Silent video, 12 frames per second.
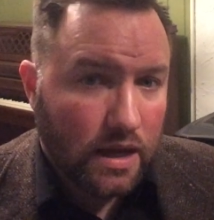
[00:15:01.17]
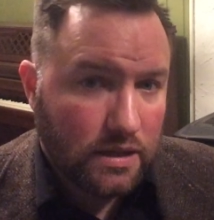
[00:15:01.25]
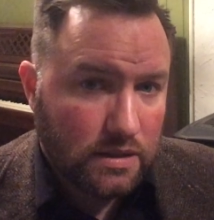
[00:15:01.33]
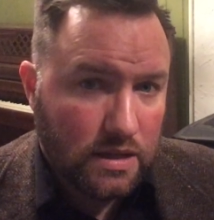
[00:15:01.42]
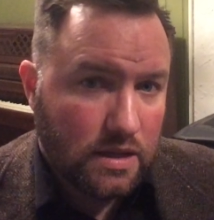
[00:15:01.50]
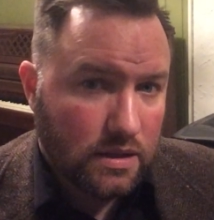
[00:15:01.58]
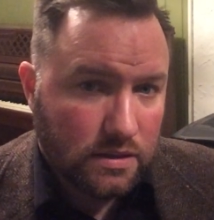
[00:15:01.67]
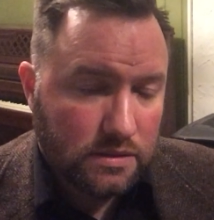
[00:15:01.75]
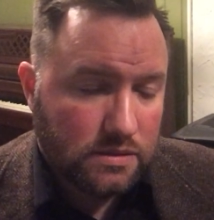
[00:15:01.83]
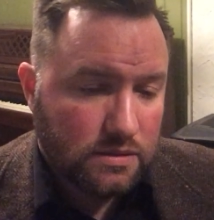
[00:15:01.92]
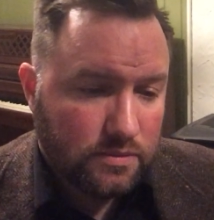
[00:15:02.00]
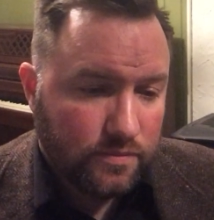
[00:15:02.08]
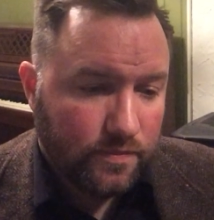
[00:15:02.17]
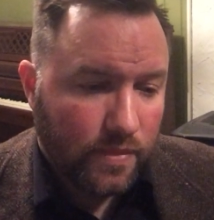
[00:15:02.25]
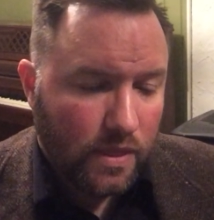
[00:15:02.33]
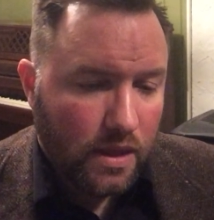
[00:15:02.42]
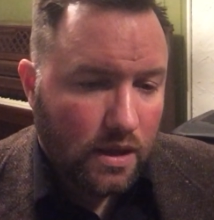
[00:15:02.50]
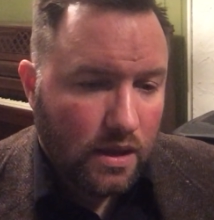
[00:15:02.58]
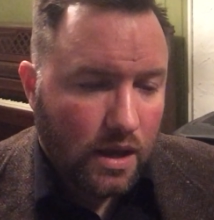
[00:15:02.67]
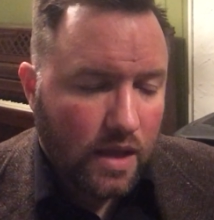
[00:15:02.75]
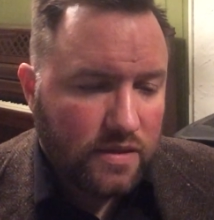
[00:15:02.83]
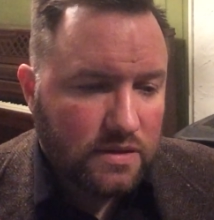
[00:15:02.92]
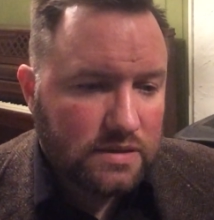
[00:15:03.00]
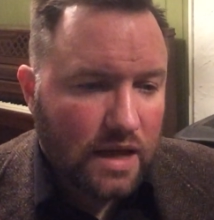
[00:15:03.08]
ideas.
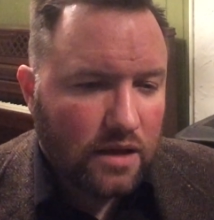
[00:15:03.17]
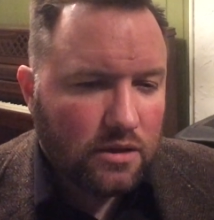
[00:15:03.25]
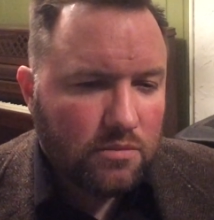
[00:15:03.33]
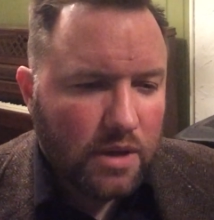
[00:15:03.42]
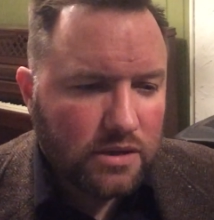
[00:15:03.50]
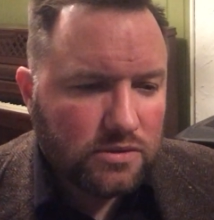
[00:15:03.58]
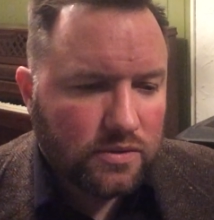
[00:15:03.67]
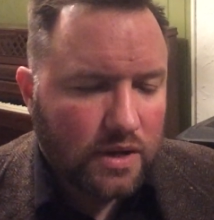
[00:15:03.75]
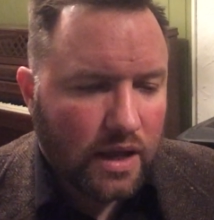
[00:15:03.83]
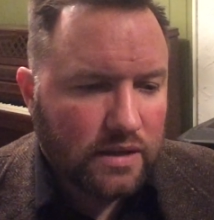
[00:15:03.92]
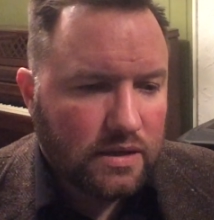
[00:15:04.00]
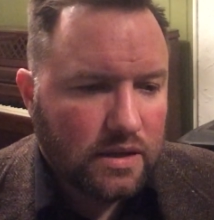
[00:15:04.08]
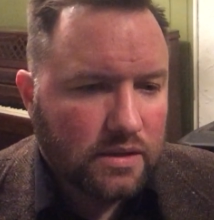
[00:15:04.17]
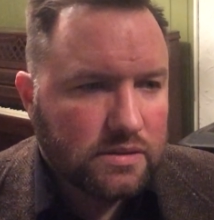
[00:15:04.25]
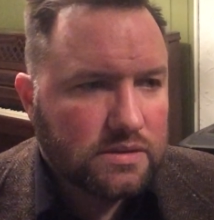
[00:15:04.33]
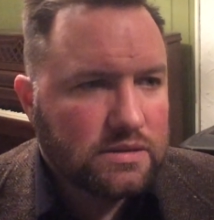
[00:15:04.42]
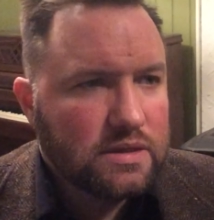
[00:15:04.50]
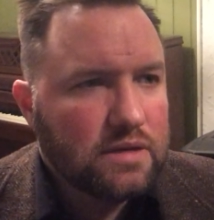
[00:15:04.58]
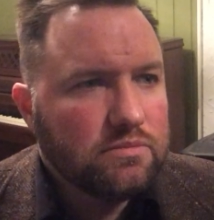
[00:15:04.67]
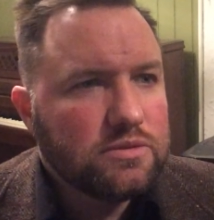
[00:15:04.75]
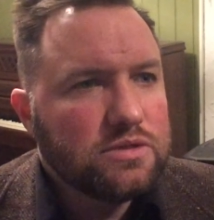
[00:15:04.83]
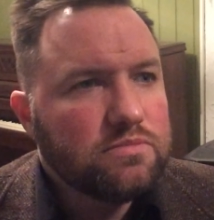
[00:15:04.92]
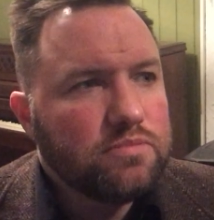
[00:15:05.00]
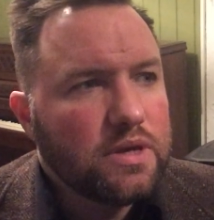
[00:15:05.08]
And these elementary ideas seem
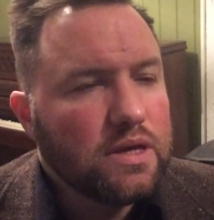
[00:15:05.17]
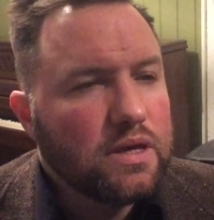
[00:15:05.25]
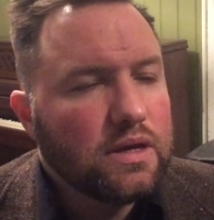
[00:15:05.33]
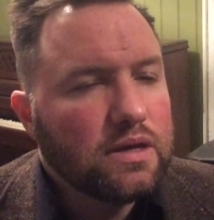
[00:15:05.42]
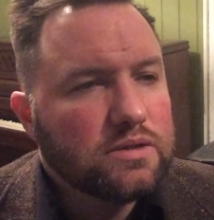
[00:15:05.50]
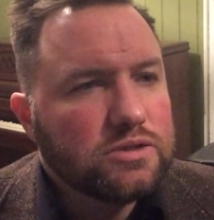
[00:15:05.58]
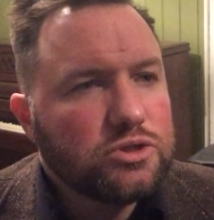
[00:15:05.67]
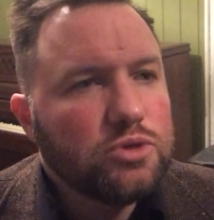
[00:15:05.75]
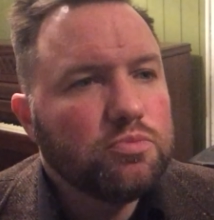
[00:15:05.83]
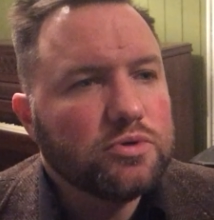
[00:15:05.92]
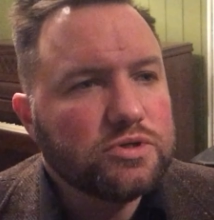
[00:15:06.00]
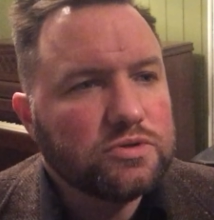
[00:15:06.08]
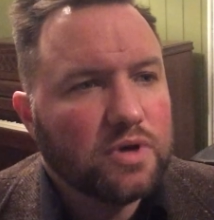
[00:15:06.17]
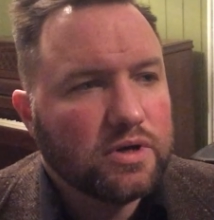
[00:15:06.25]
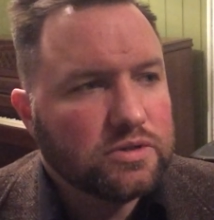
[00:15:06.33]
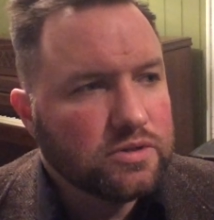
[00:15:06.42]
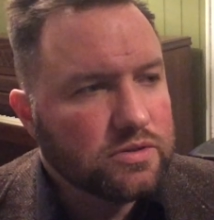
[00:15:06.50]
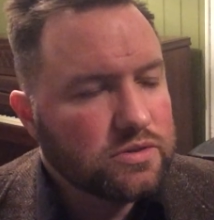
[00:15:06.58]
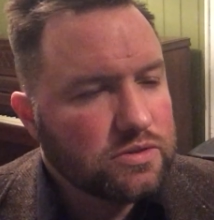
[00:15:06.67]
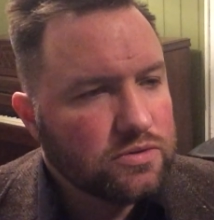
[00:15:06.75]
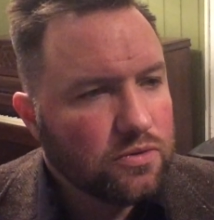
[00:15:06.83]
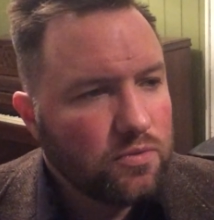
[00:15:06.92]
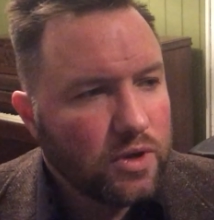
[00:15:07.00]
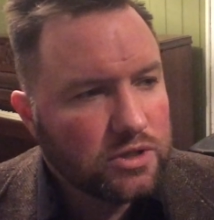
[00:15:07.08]
to be superstructures
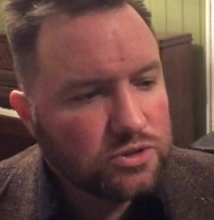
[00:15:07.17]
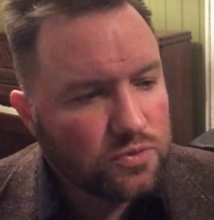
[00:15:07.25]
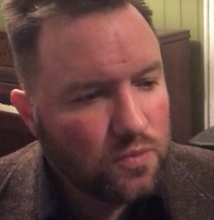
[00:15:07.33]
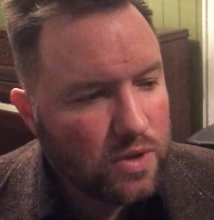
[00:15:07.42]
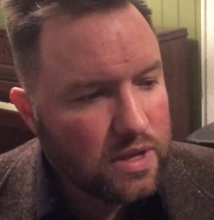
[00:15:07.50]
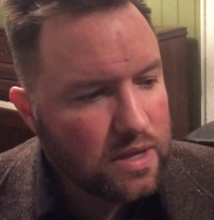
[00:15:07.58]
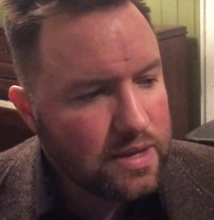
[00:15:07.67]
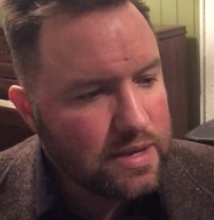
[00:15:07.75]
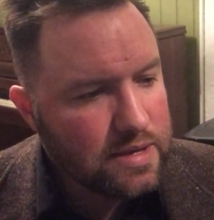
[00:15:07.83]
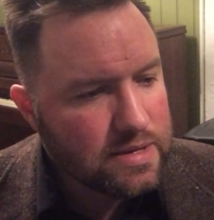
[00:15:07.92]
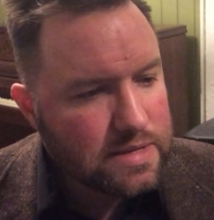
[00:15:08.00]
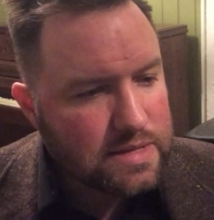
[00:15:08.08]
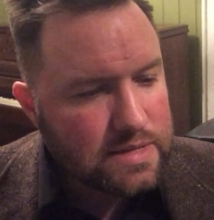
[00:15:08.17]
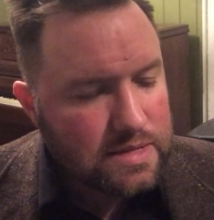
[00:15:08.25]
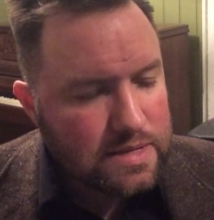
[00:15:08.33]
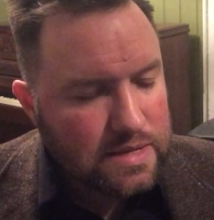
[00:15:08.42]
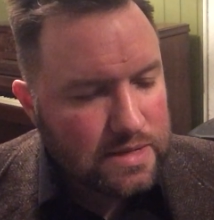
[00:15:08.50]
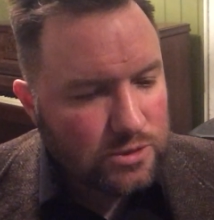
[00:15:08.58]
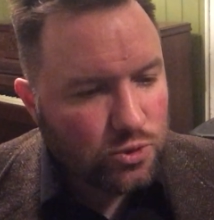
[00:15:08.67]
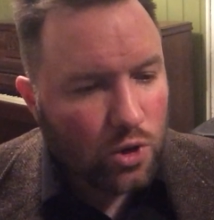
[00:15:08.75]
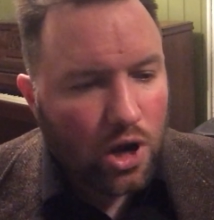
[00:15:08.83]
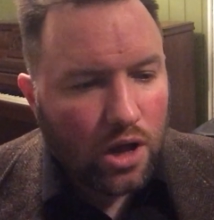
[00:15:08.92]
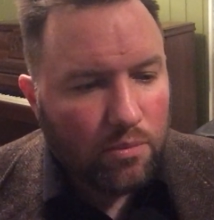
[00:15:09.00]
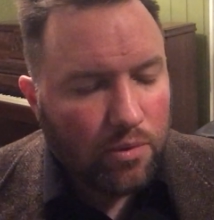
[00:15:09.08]
through which we
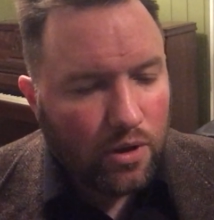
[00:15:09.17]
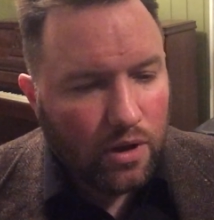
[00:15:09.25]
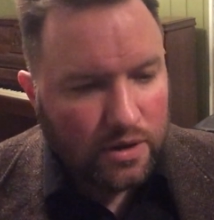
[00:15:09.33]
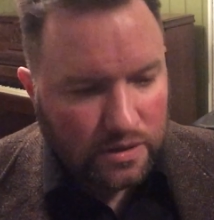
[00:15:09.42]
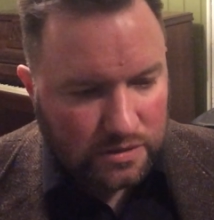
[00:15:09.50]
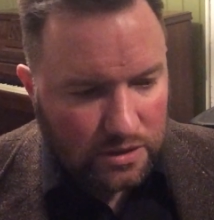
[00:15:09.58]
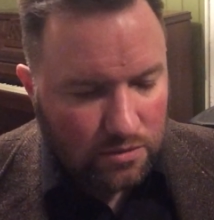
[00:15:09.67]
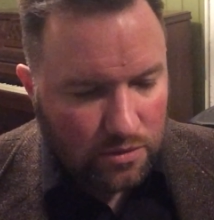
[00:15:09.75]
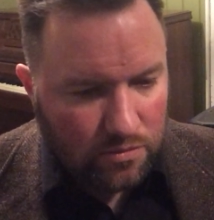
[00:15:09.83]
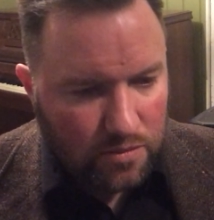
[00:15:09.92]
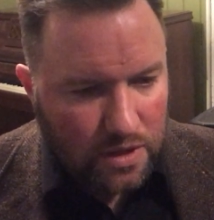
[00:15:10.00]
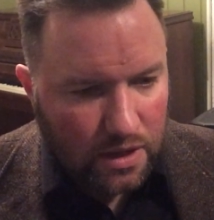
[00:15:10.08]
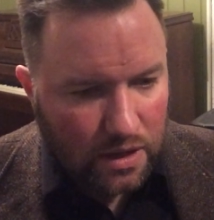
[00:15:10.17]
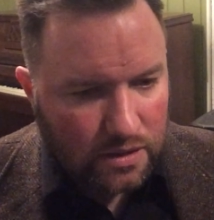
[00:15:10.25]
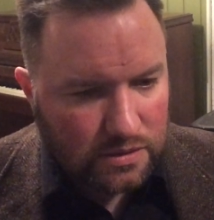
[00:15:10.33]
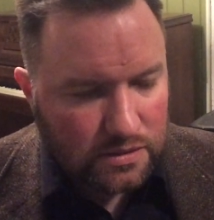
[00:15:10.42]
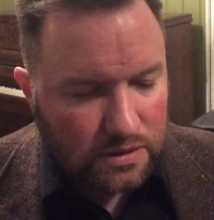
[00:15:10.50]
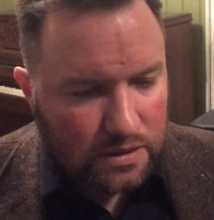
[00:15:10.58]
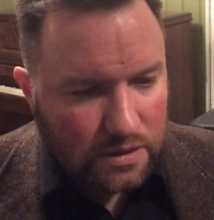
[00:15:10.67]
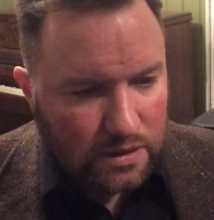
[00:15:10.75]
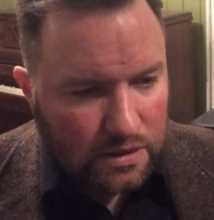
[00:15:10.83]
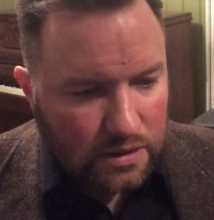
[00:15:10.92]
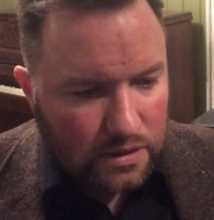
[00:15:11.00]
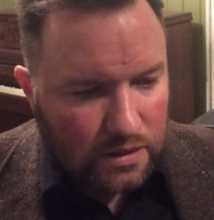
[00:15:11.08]
draw upon as human beings.
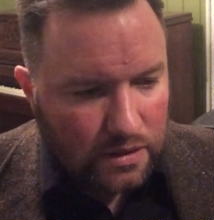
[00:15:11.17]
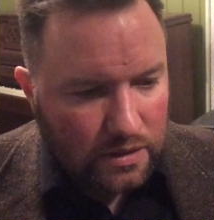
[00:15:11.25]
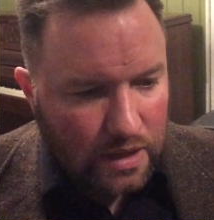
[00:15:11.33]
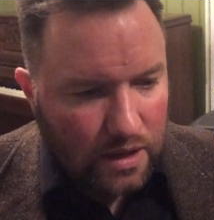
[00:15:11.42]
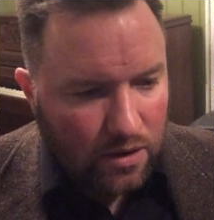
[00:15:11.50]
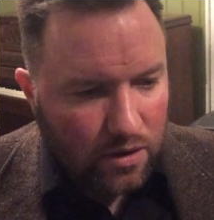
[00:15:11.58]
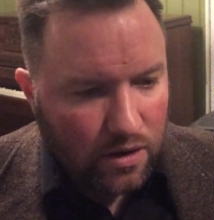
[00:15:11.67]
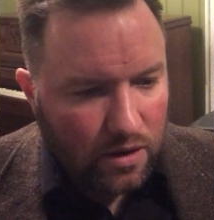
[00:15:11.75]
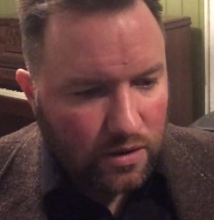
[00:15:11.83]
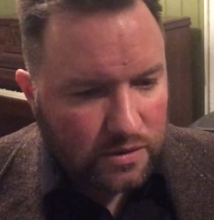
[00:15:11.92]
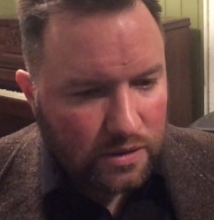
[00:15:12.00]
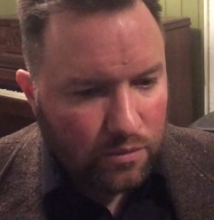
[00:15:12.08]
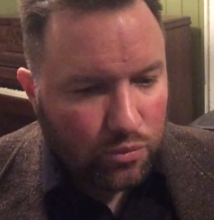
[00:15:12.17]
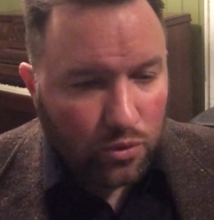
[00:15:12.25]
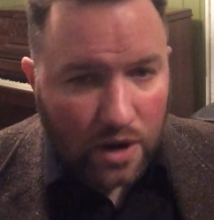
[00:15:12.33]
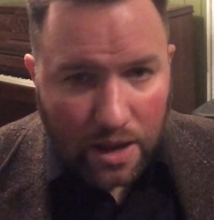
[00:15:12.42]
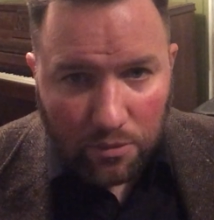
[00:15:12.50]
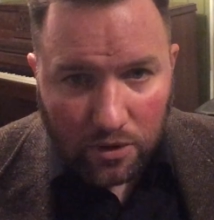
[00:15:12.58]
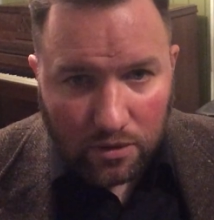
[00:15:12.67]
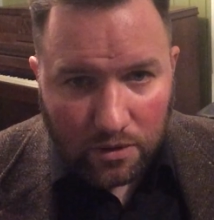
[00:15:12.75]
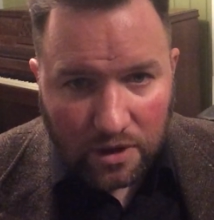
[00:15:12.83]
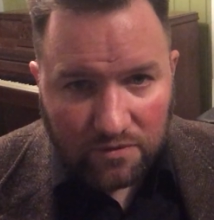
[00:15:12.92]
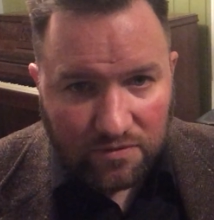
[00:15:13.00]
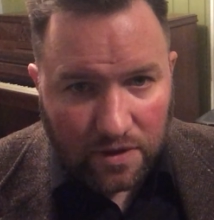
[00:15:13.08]
They are primal
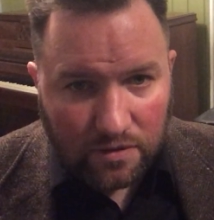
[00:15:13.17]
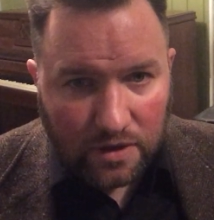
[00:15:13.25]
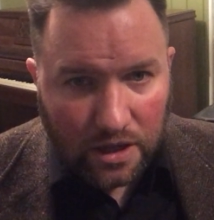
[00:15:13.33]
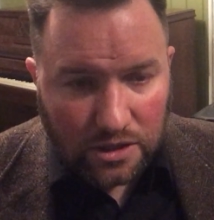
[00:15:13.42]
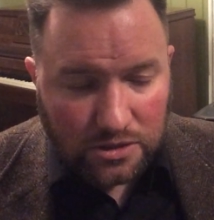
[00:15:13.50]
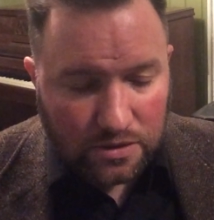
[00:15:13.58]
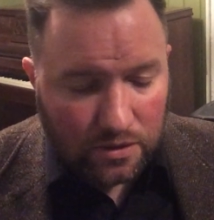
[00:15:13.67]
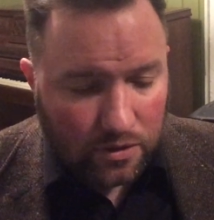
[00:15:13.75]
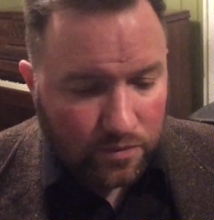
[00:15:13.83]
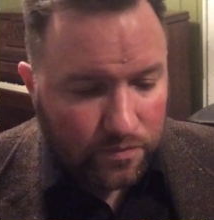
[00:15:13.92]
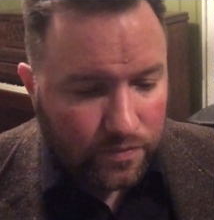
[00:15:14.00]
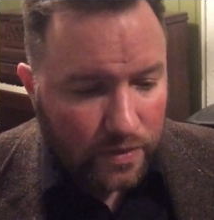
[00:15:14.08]
and foundational.